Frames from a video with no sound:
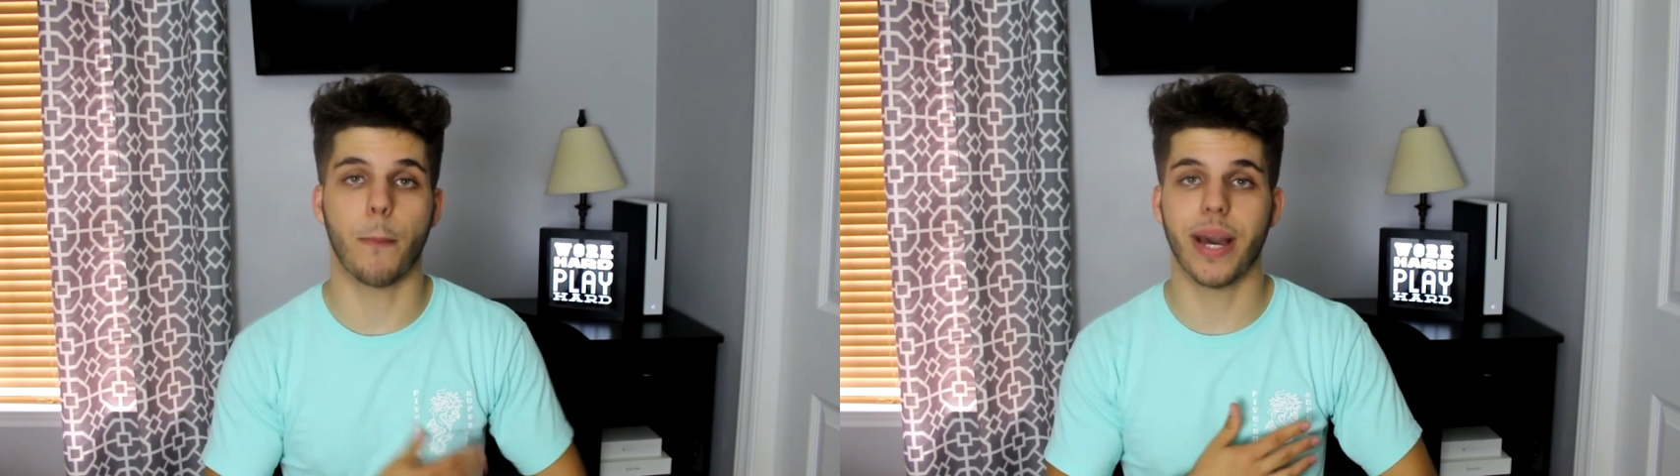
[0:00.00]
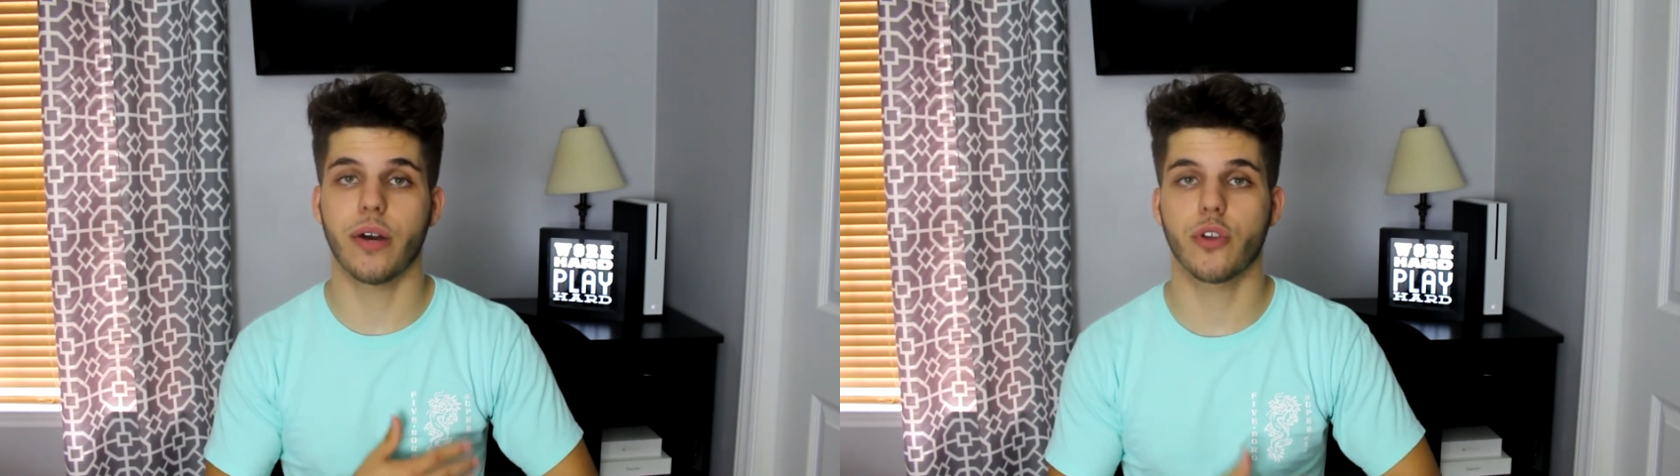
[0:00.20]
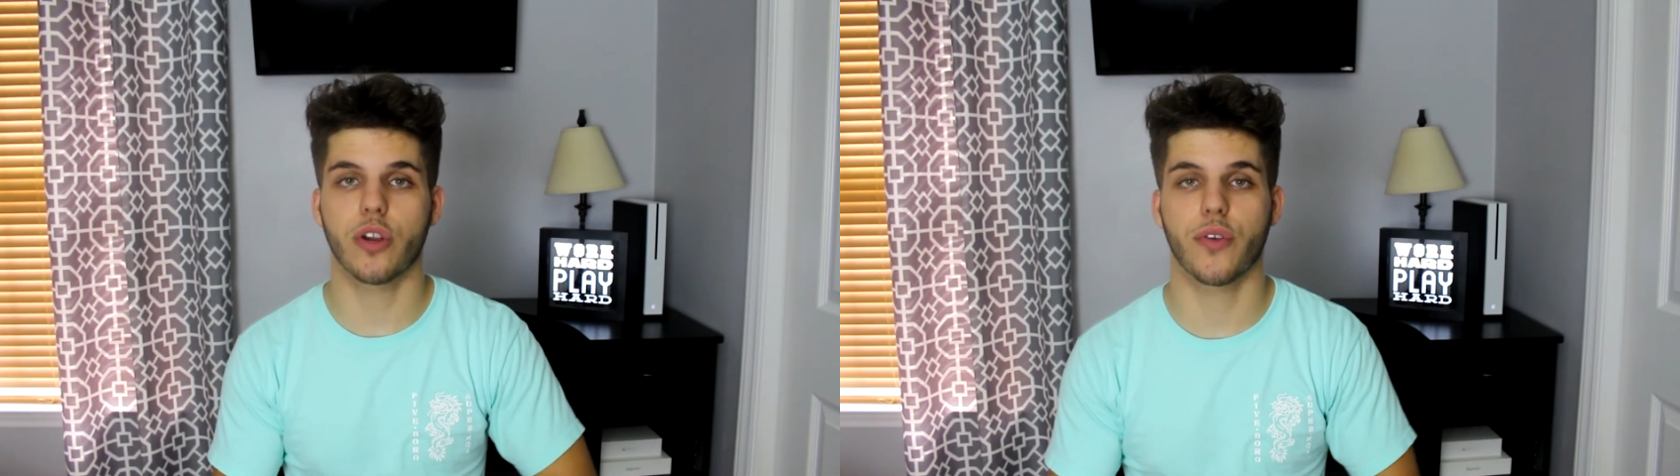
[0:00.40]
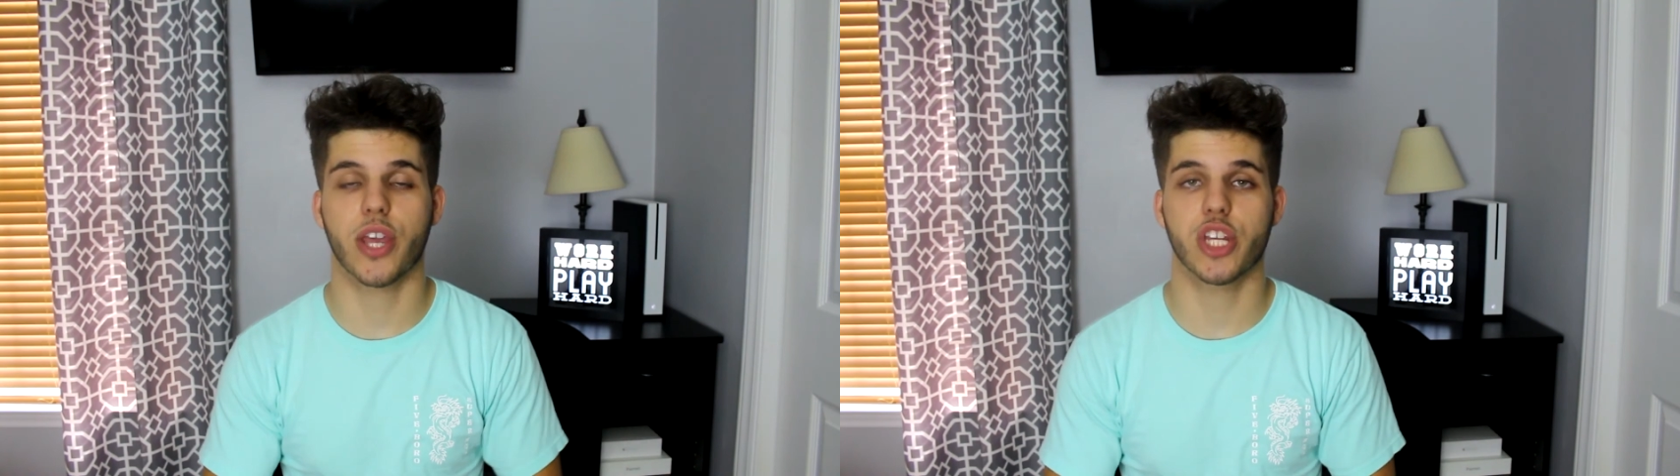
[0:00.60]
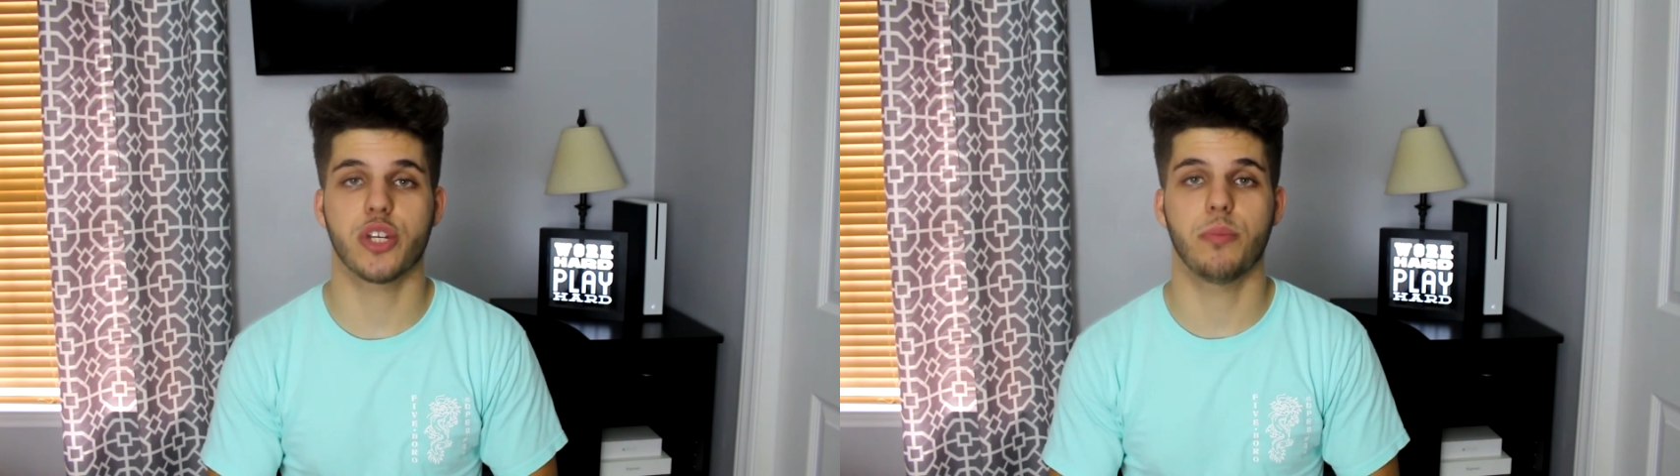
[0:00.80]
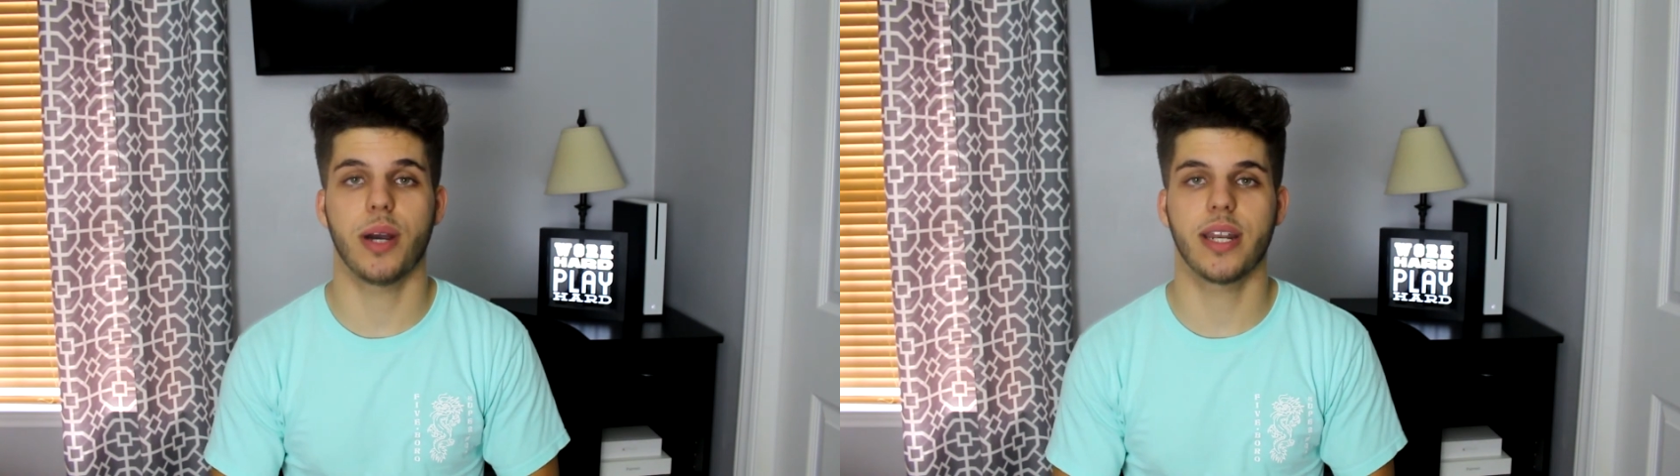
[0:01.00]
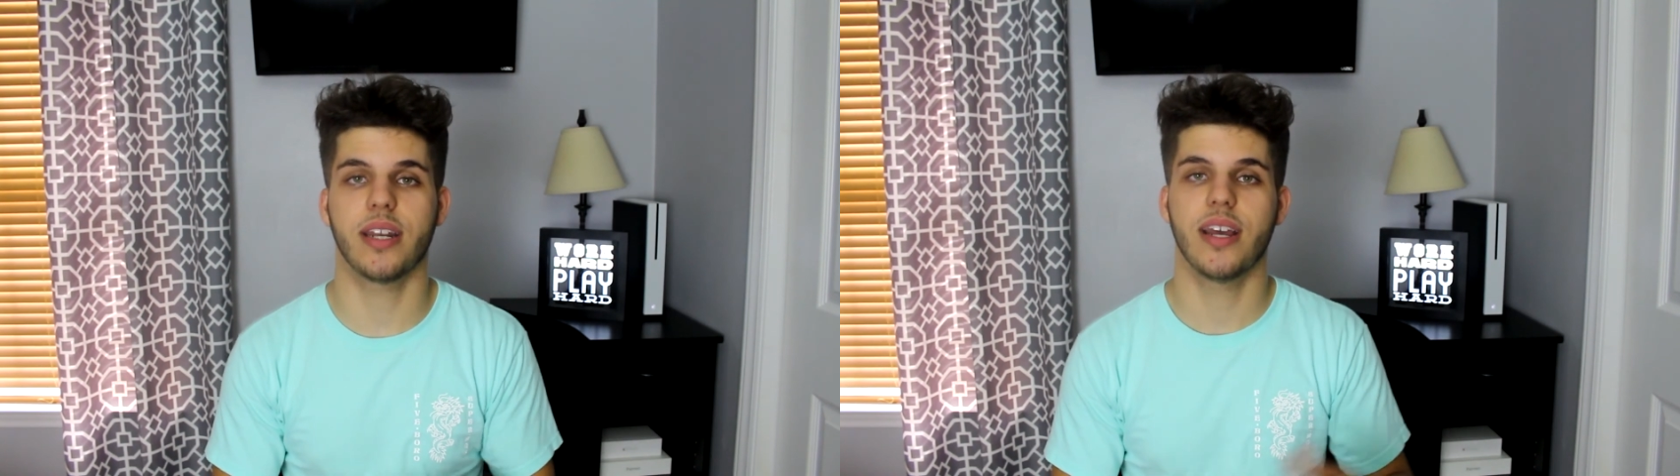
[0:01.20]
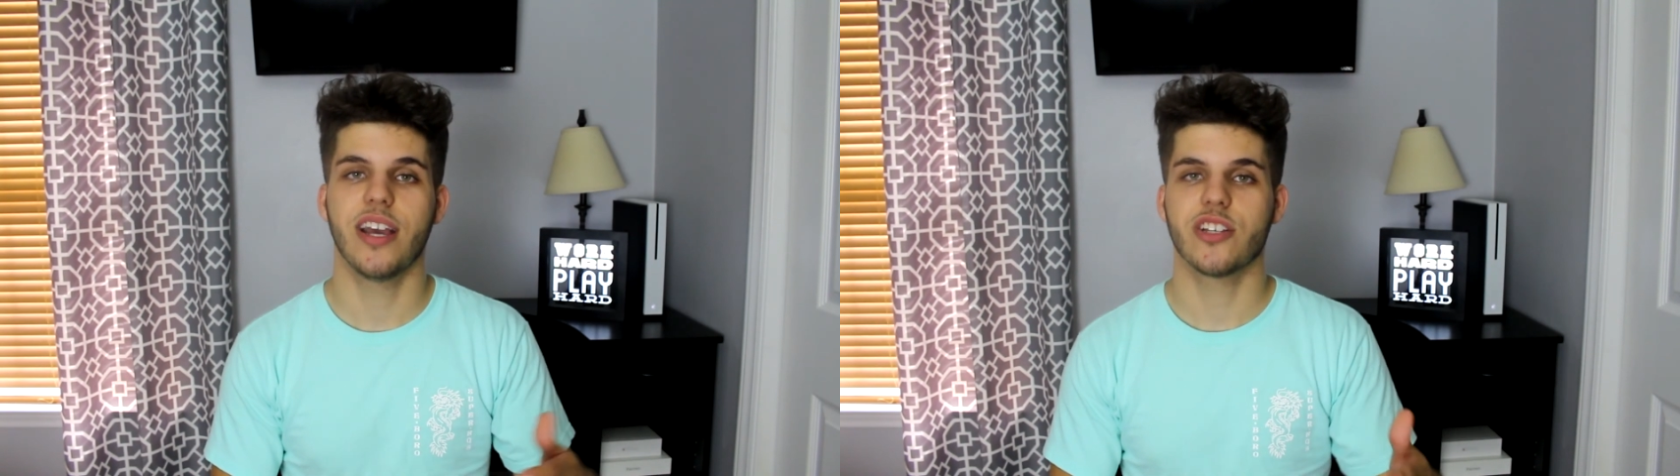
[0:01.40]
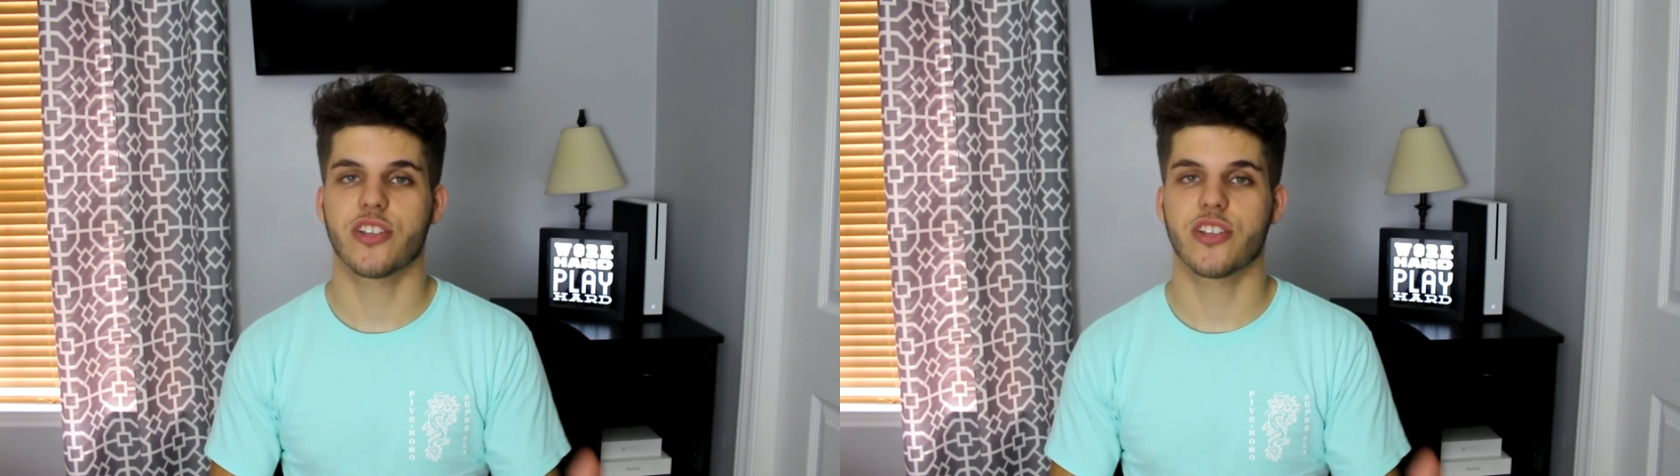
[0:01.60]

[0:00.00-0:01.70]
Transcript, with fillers: bell notification button